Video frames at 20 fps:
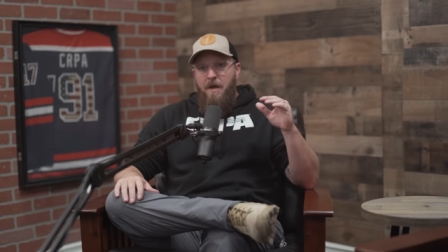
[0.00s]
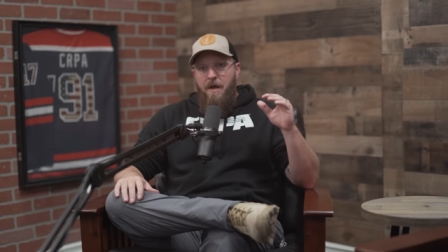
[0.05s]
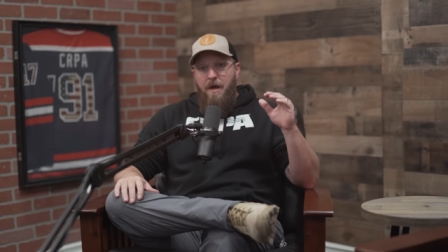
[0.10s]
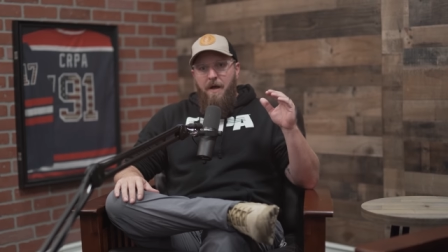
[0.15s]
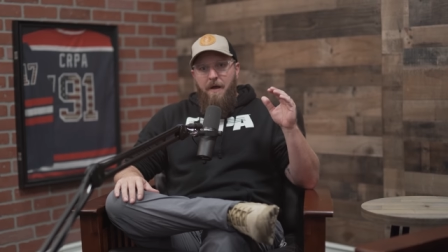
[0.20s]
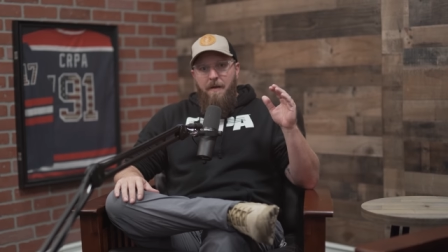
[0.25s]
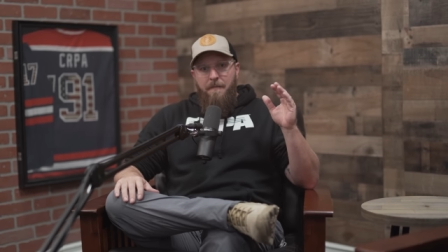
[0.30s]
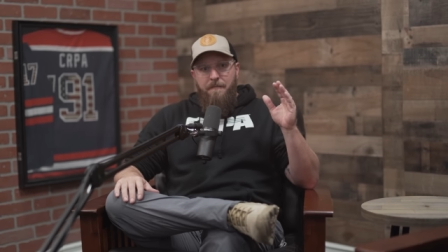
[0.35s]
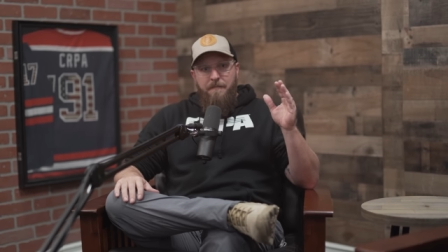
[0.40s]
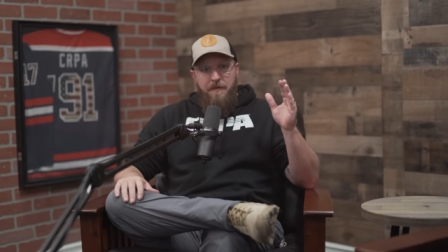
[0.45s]

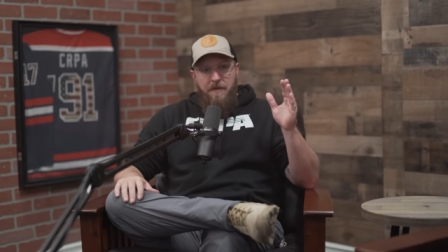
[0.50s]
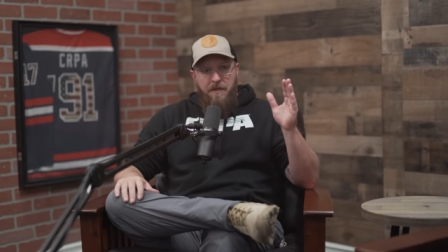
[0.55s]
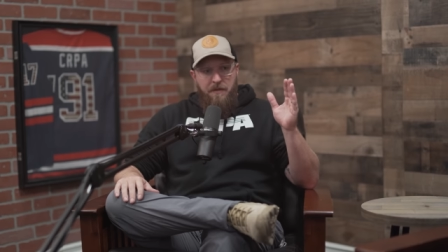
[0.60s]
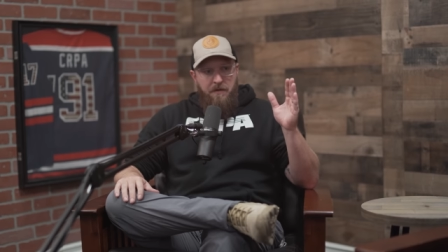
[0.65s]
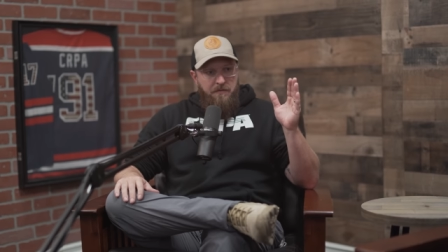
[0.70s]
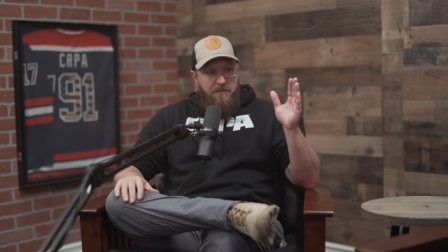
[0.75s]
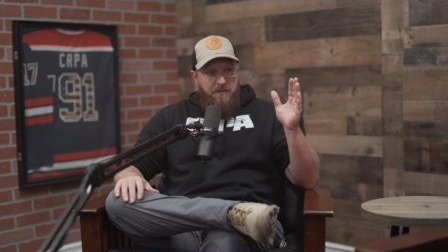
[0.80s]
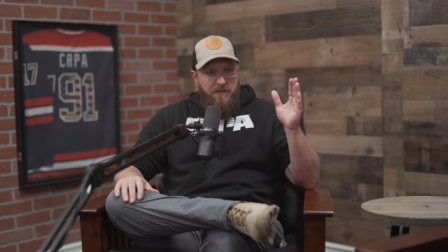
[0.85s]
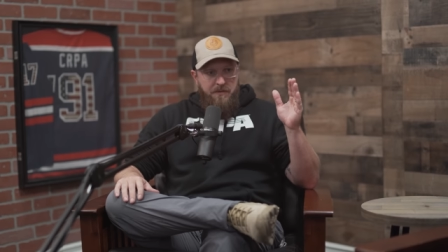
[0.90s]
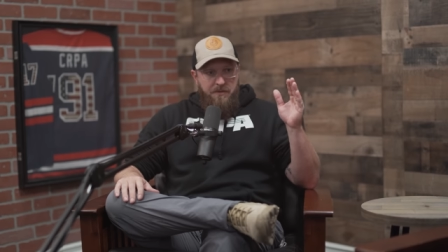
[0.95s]
Um, you
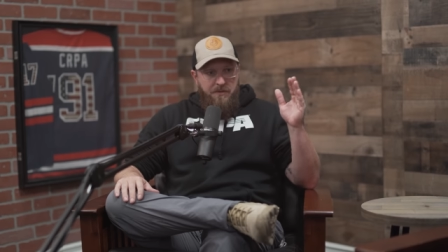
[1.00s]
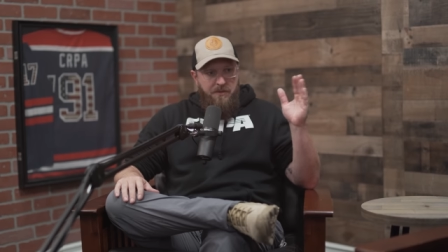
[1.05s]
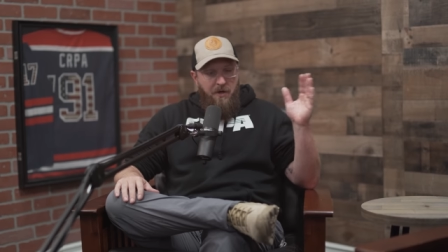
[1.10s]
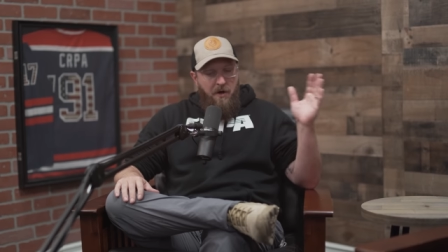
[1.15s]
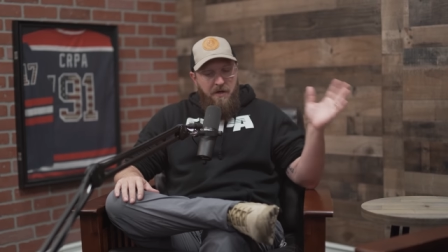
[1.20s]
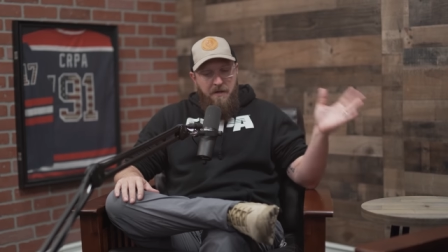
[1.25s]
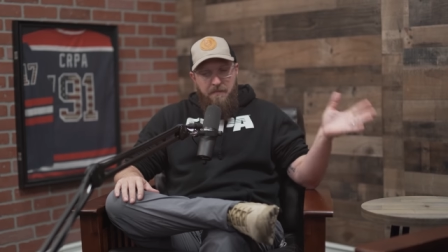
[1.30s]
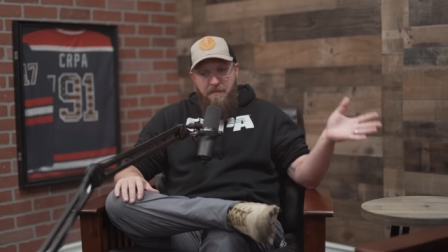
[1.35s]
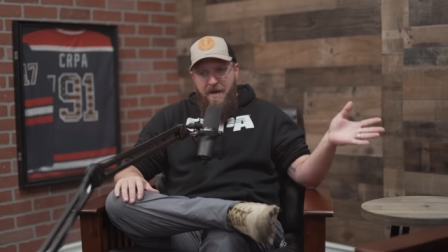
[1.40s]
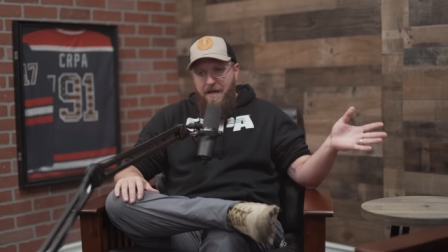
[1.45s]
know,
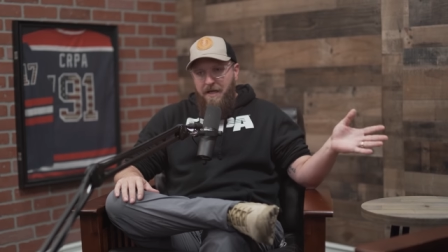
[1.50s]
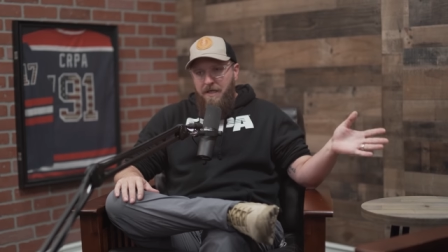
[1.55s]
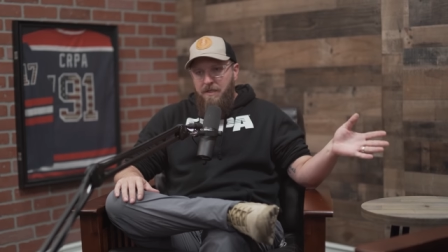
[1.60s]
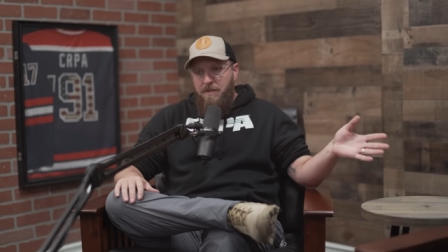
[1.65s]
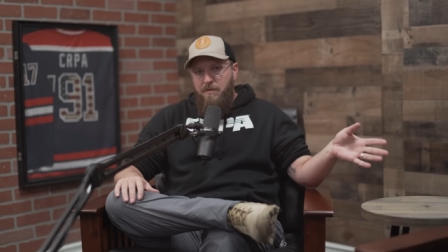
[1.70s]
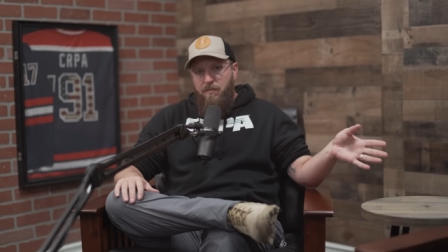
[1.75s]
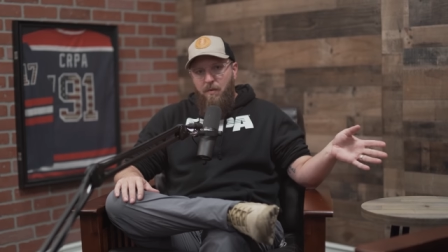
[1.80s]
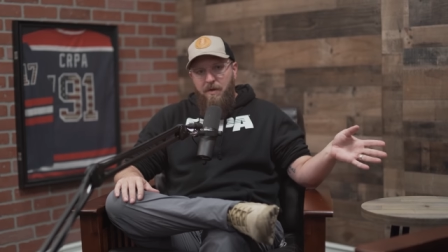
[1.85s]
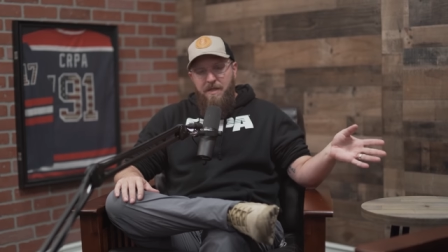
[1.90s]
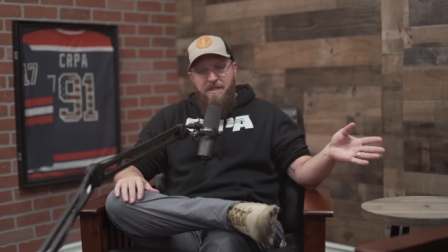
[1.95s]
starting back in
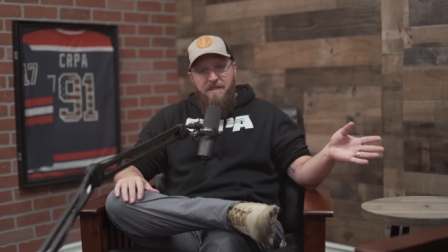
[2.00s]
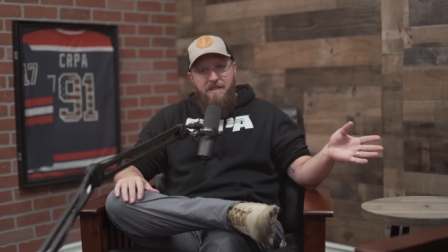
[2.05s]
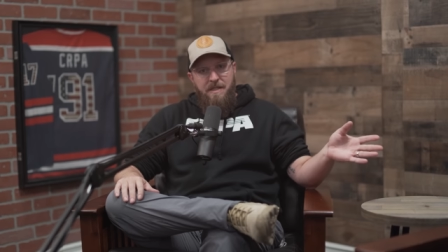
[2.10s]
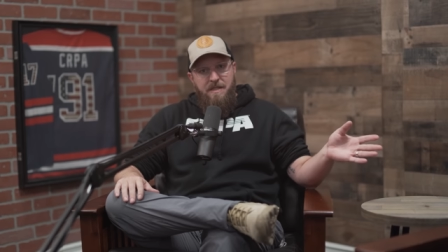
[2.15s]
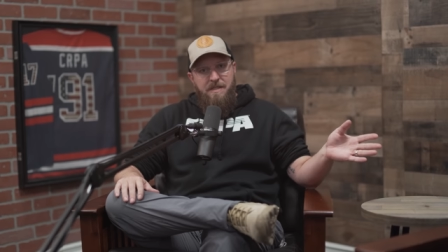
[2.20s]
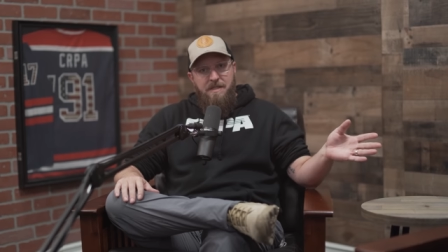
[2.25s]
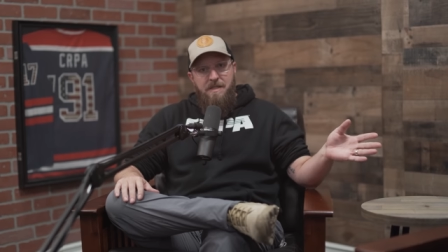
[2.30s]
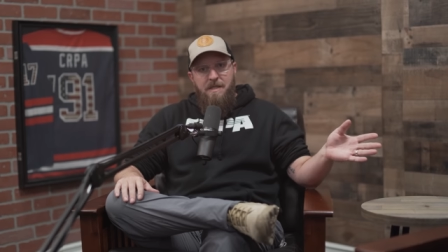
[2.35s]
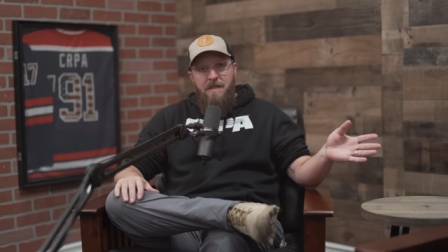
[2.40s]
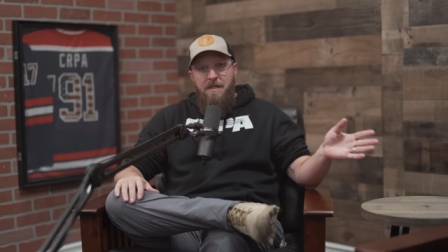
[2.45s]

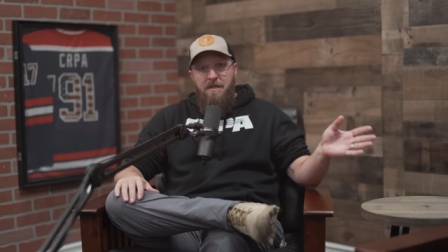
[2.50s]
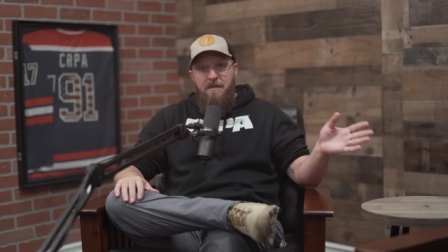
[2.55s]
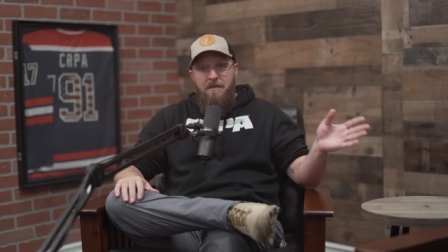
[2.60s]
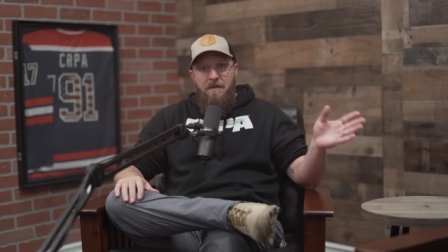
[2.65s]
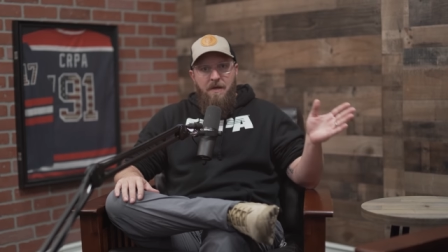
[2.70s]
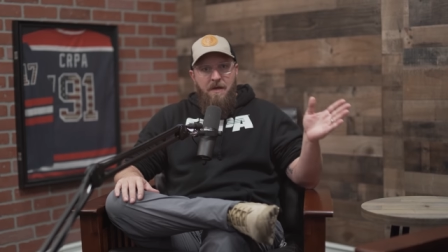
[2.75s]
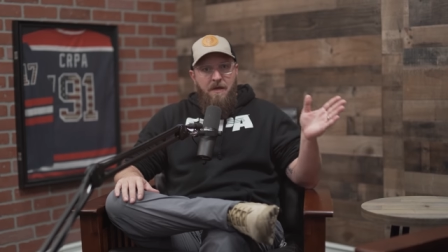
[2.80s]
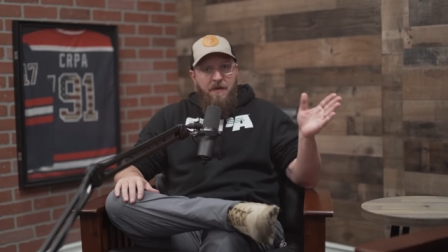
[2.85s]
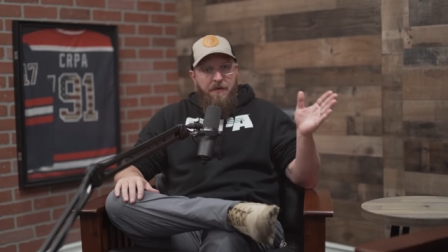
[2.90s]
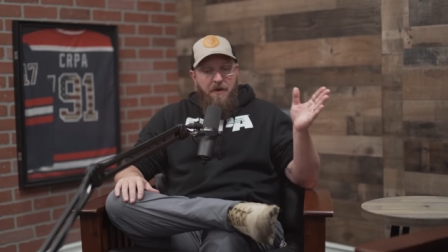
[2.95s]
2016,
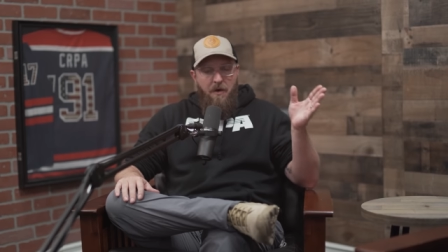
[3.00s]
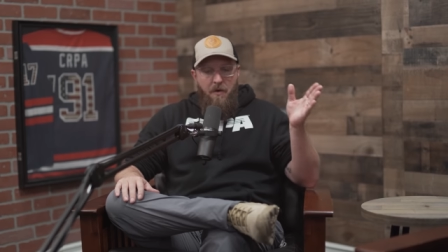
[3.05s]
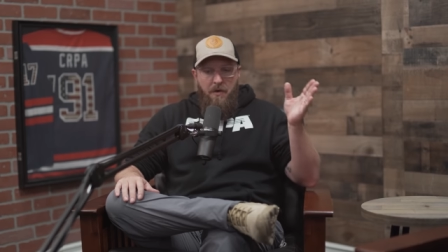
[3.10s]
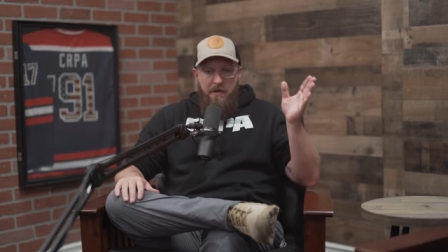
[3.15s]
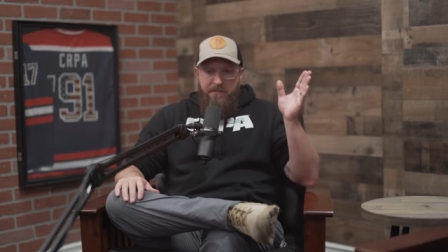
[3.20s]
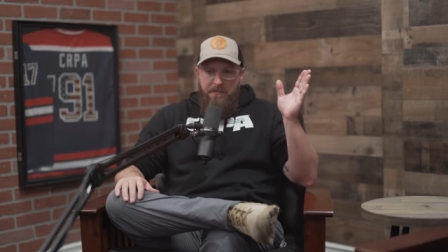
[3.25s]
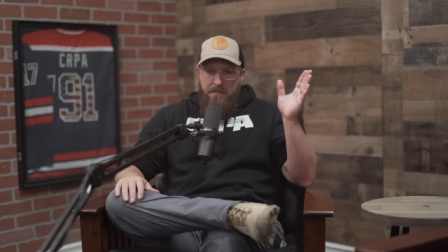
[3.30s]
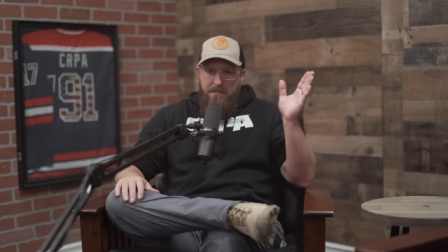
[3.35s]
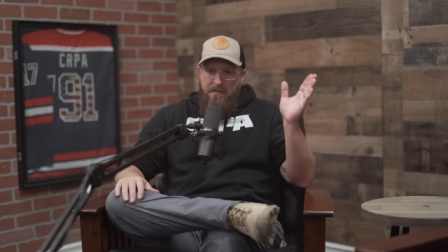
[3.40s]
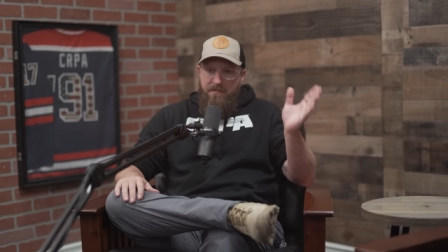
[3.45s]

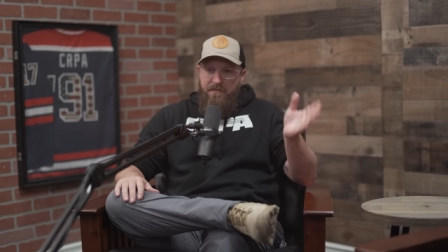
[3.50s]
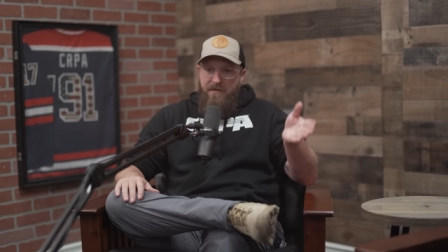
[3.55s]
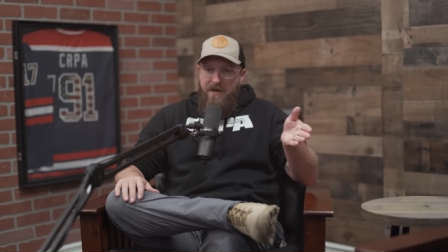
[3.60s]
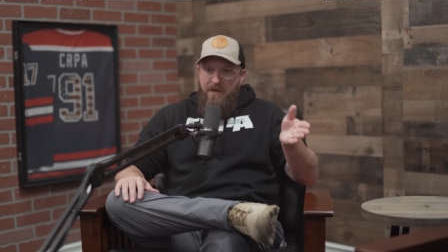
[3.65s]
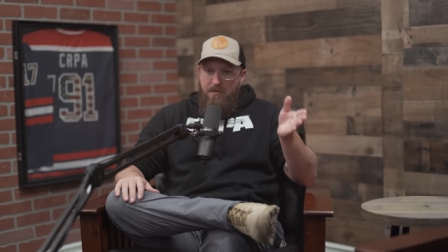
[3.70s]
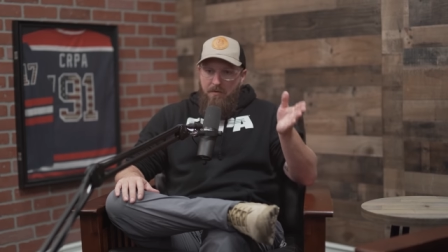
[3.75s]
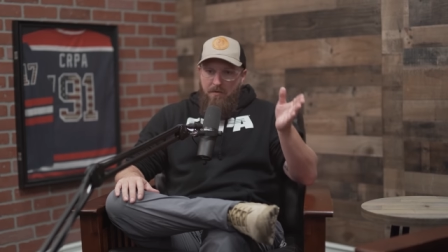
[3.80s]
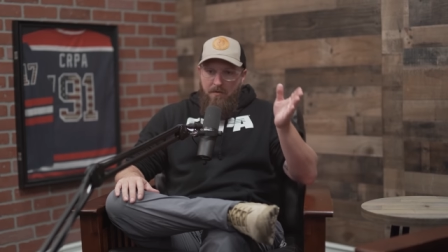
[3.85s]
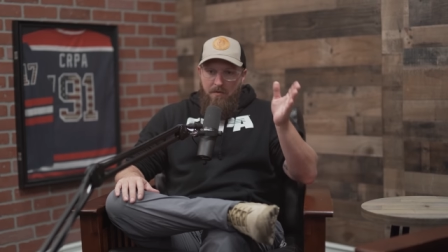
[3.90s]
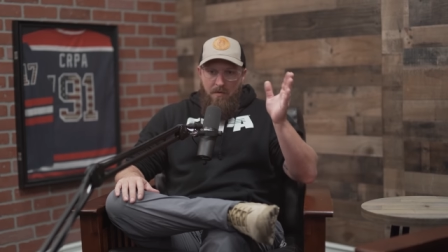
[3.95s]
going from the
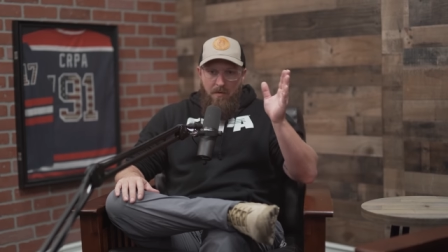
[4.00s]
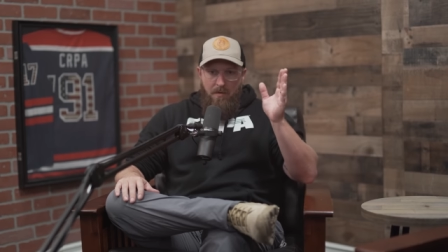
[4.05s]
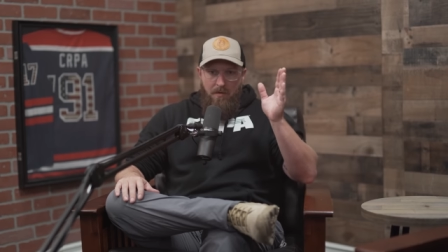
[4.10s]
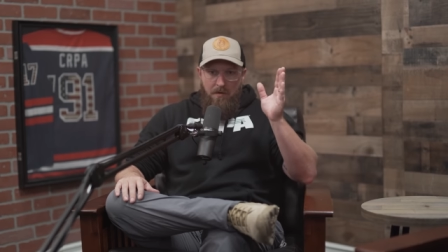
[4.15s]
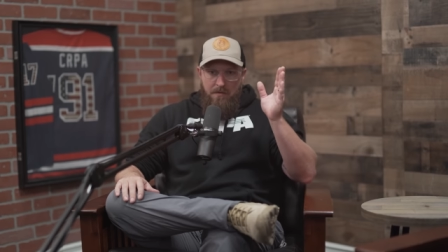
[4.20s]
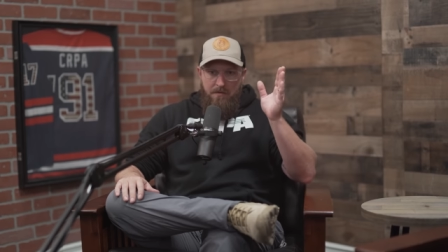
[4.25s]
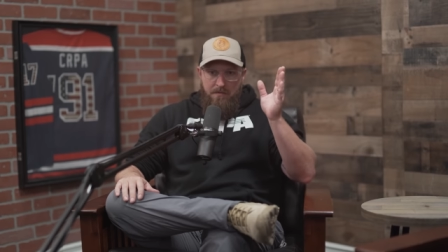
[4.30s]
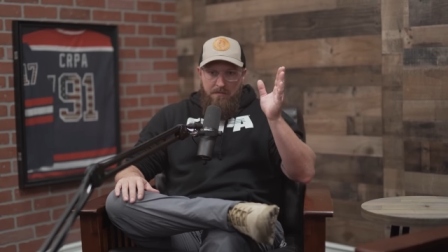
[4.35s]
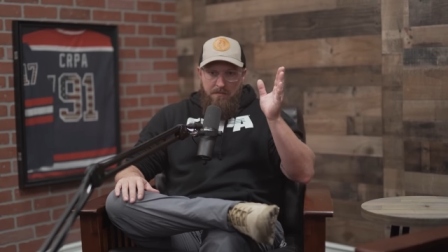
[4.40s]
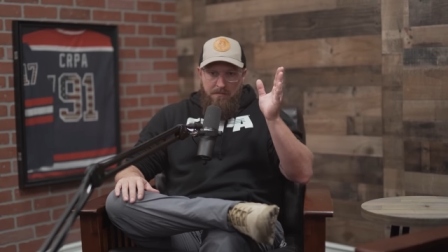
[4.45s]
federal
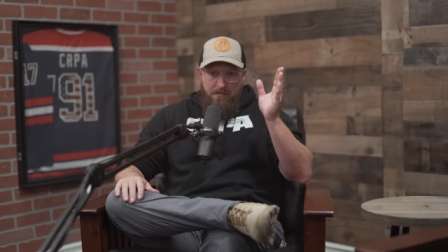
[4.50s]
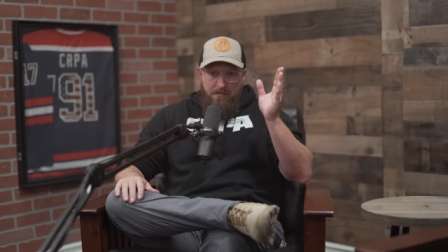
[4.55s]
court,